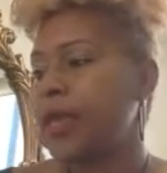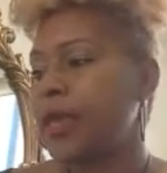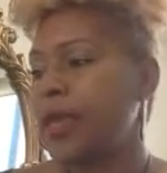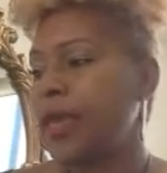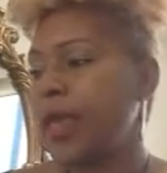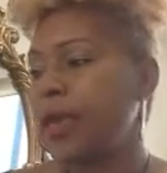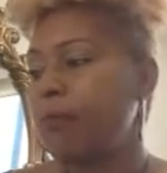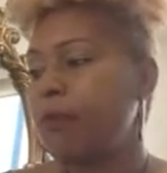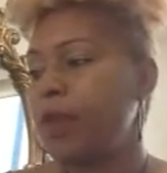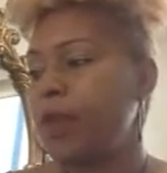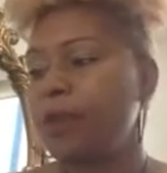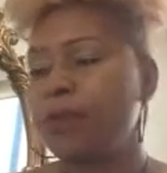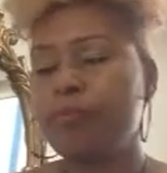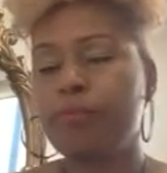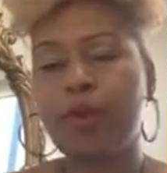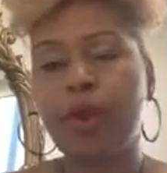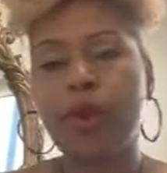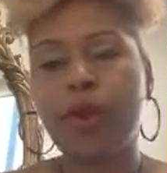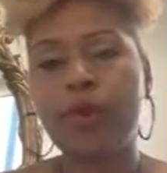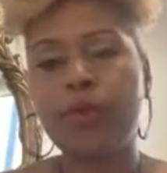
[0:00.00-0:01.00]
Kemet
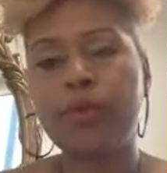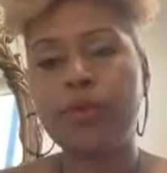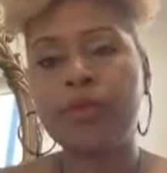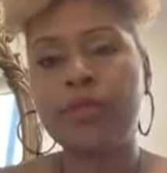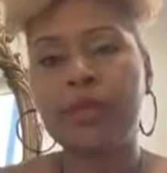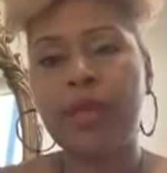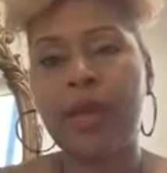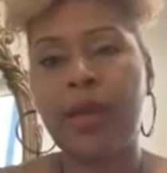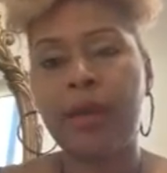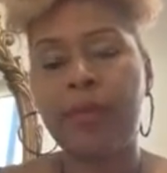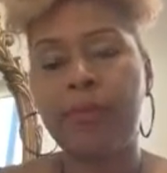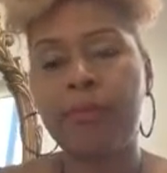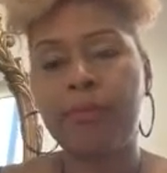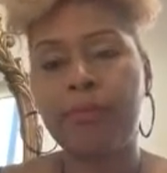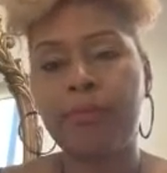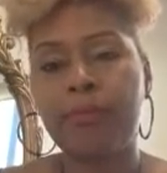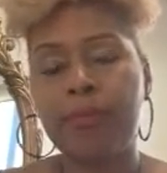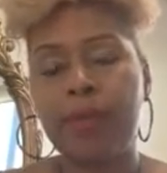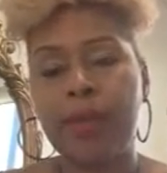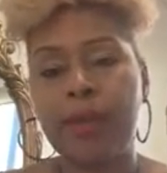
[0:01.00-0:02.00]
burned,
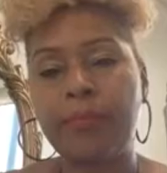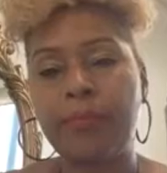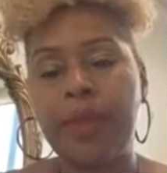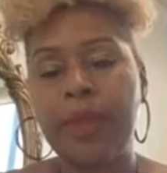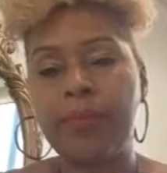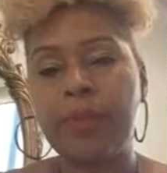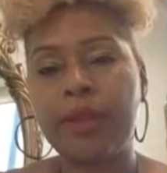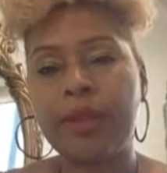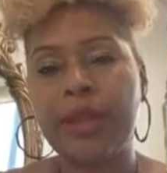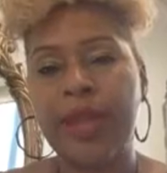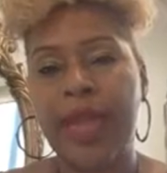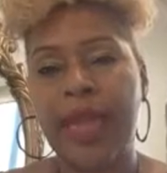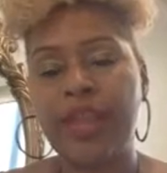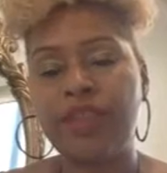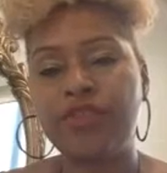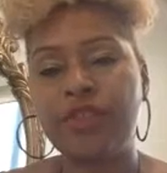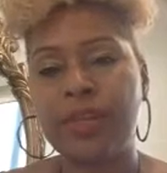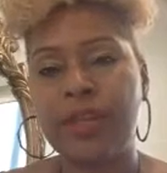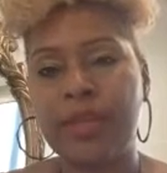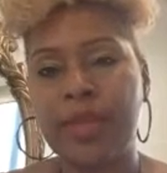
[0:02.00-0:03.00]
and people in
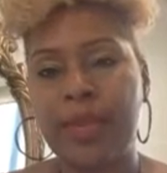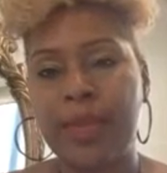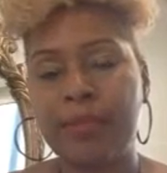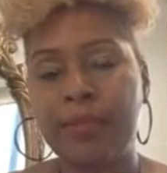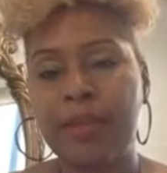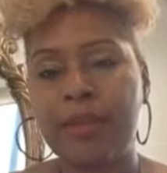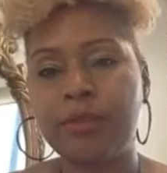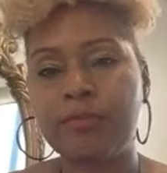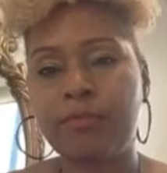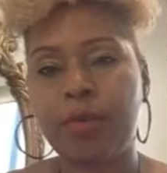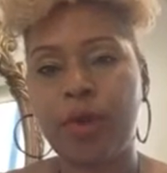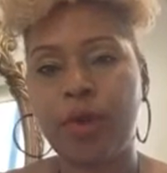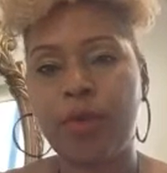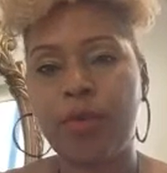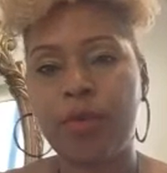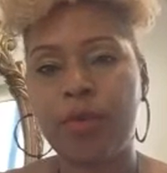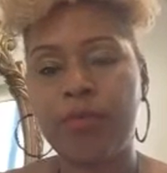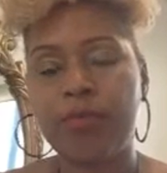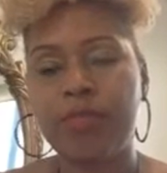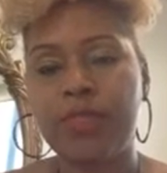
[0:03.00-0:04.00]
ancient Kemet
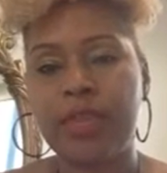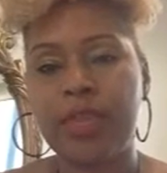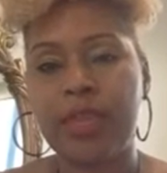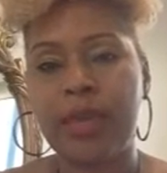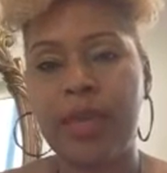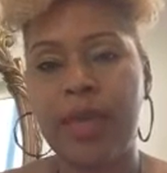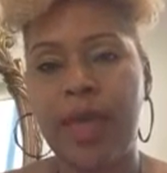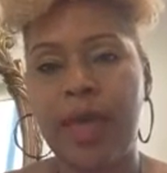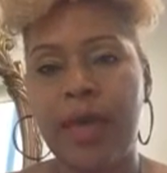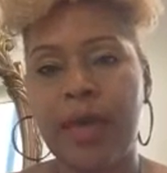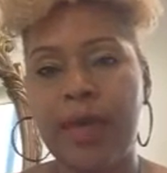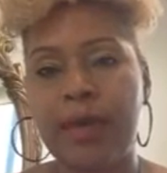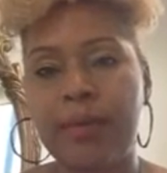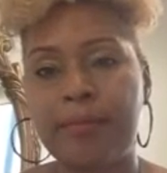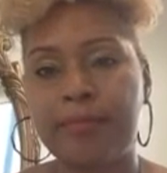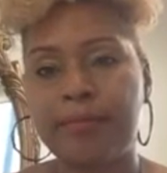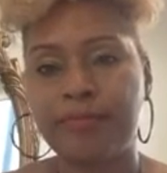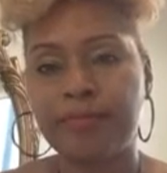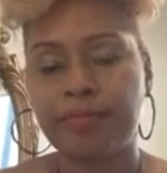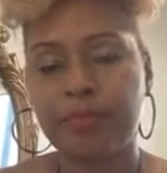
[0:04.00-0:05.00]
burned the
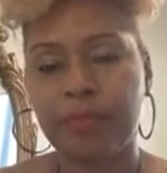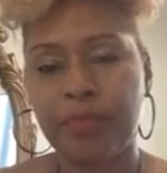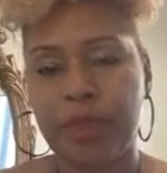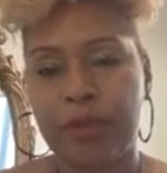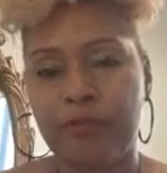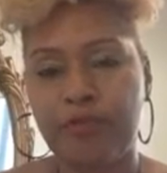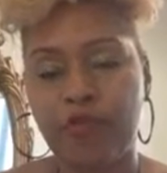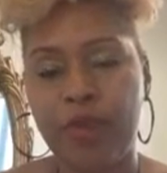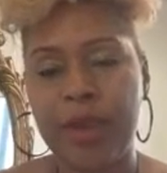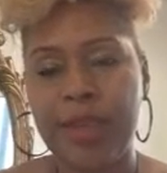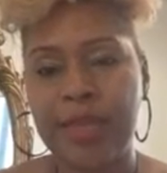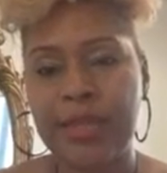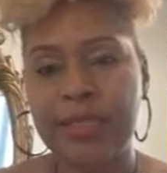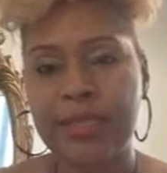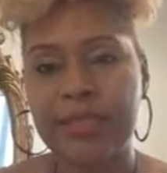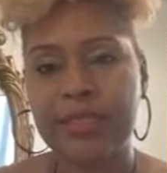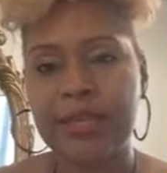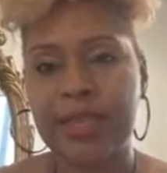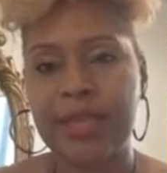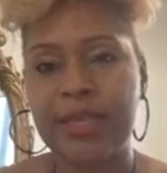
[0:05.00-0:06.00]

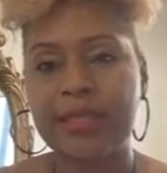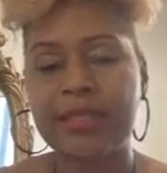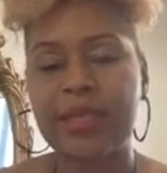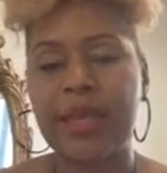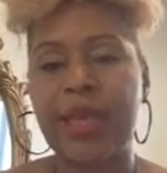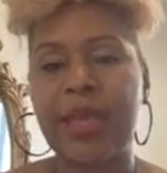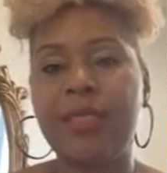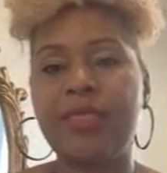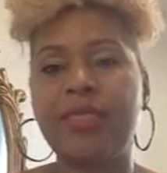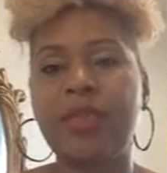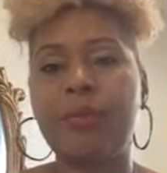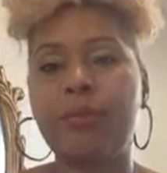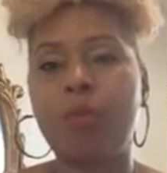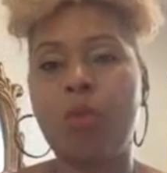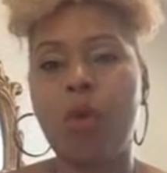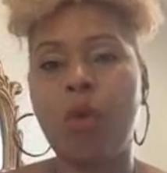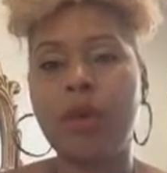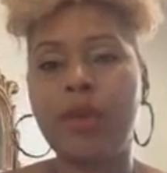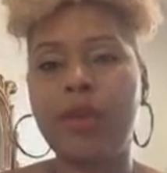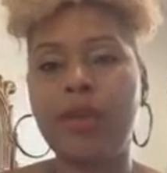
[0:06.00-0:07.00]
frankincense in the
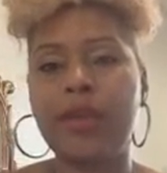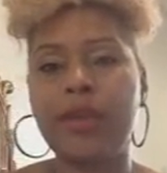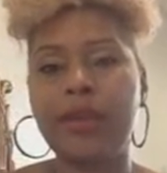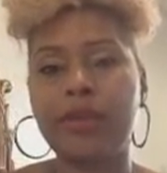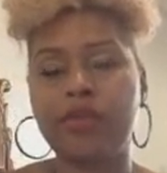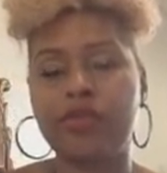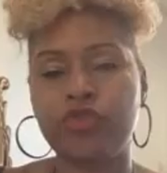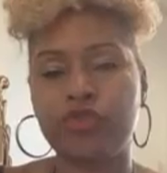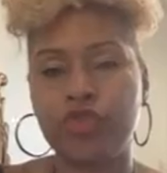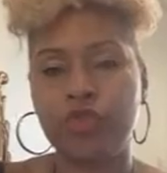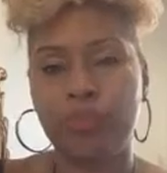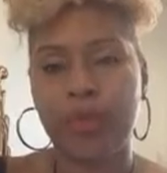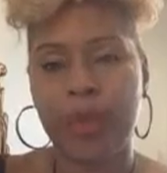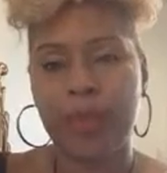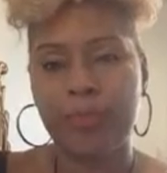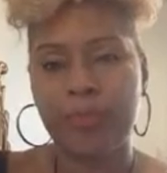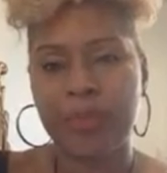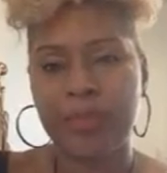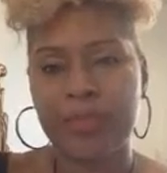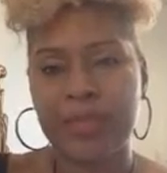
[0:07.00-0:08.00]
morning to
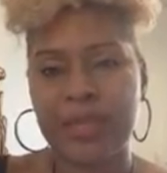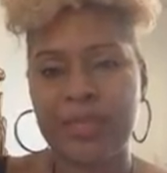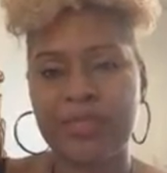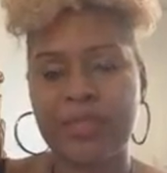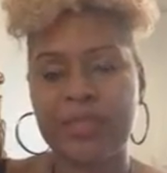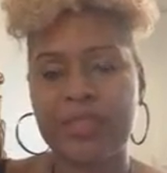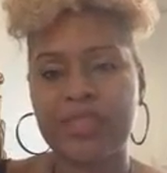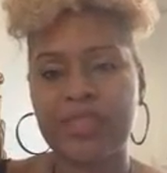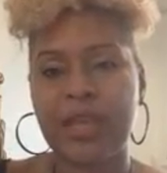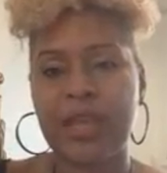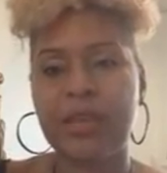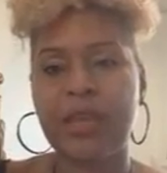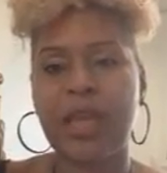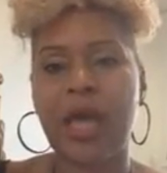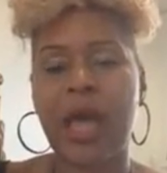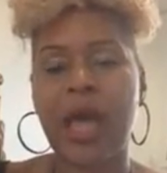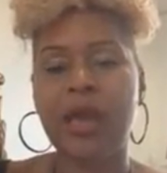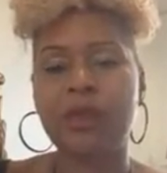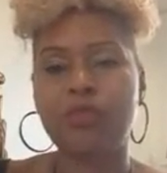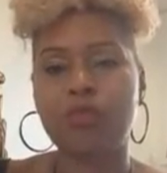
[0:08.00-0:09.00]
represent the sun
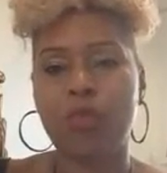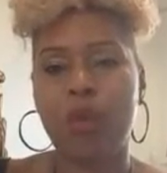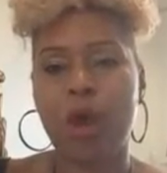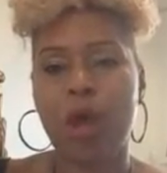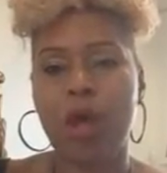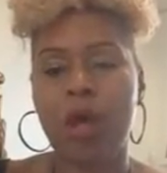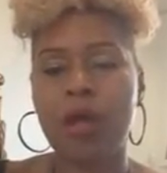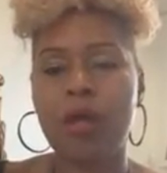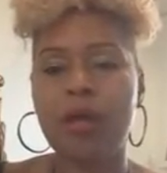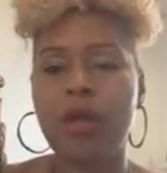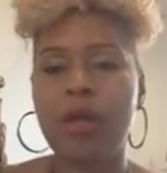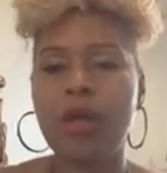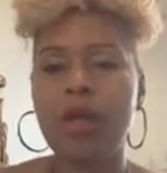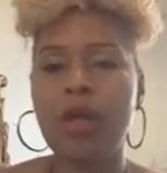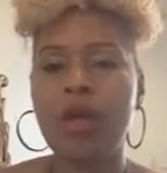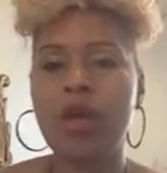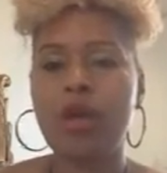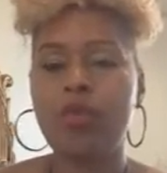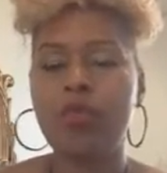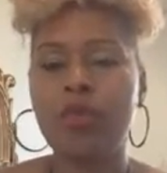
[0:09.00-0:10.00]
god Ra,
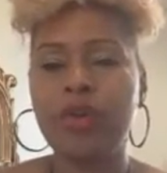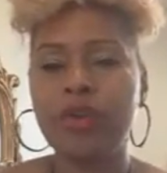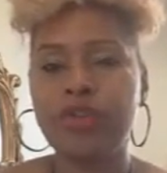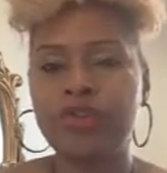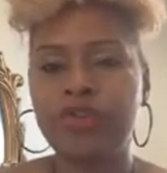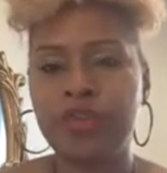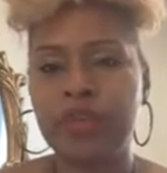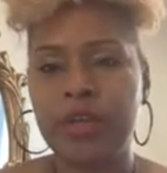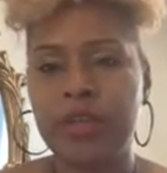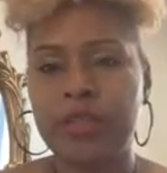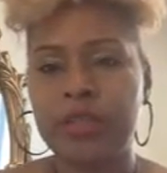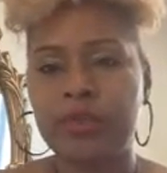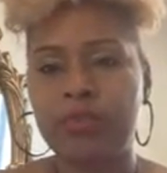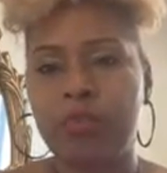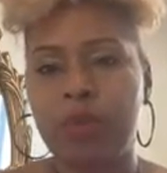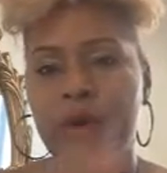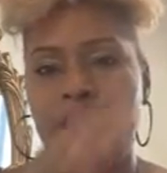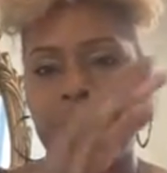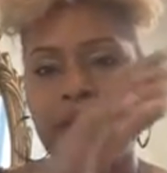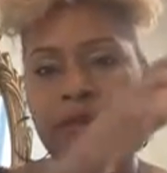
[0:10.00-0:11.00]
which is
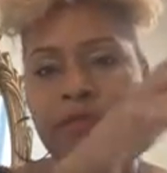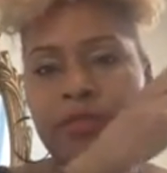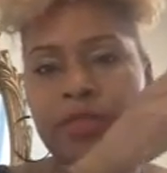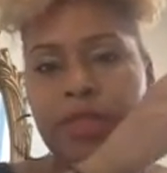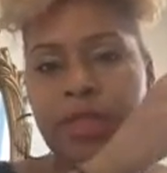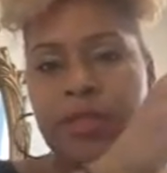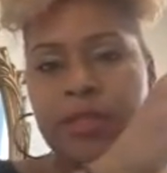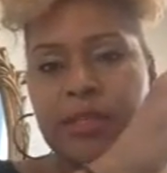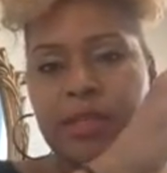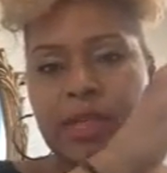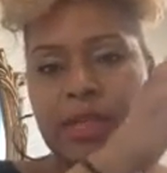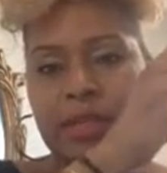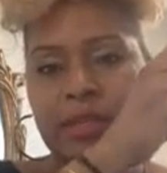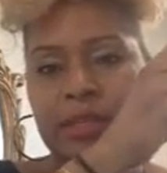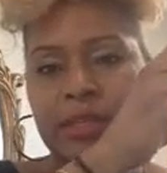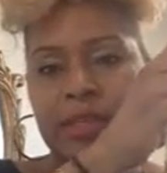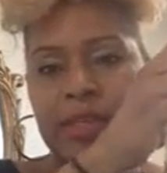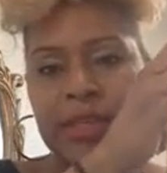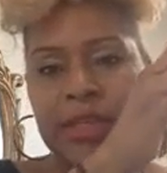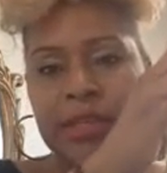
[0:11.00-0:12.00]
one of the
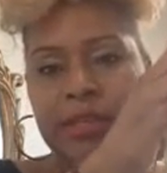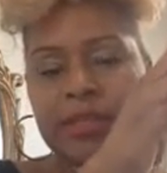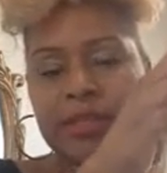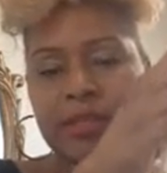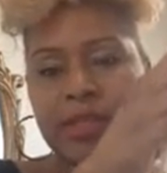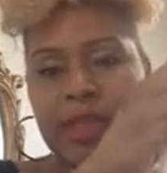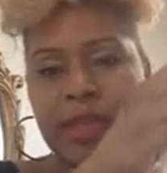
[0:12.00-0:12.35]
deities